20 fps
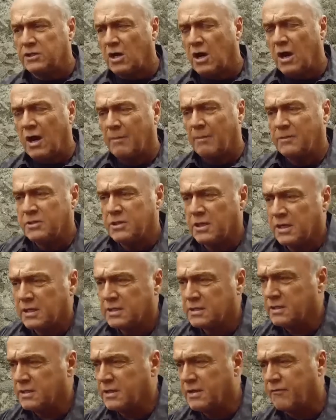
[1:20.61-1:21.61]
objects
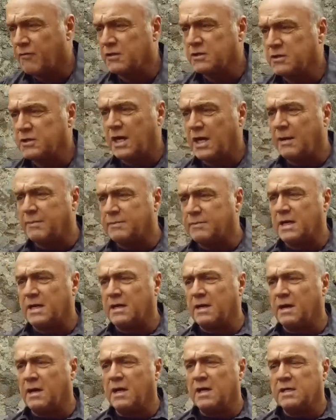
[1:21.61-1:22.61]
in different shapes that
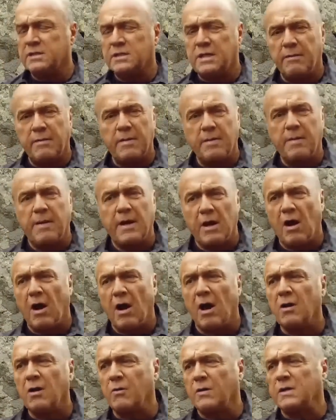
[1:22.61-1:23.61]
seemed to be
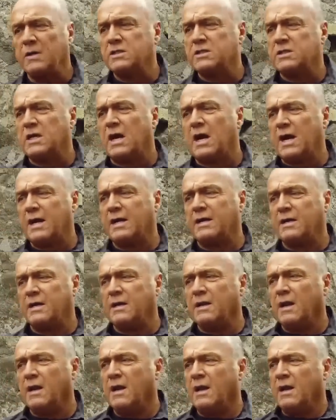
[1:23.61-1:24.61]
hollow inside. And
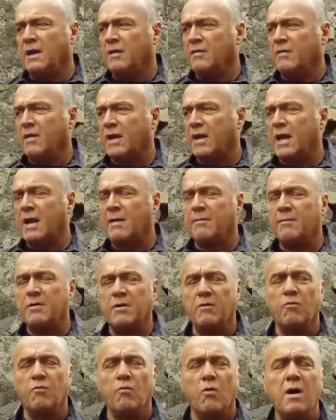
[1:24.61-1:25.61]
they came to
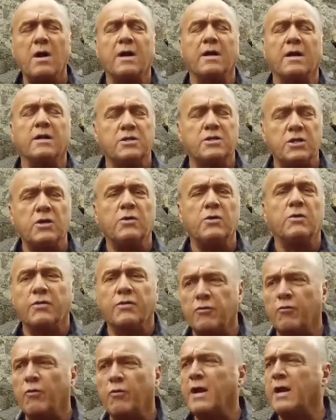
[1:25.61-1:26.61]
1 and 2 and
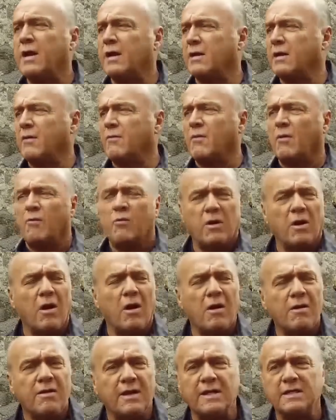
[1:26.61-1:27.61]
3, and they went, what are
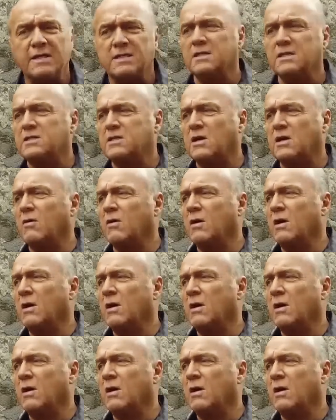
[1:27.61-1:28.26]
these? And so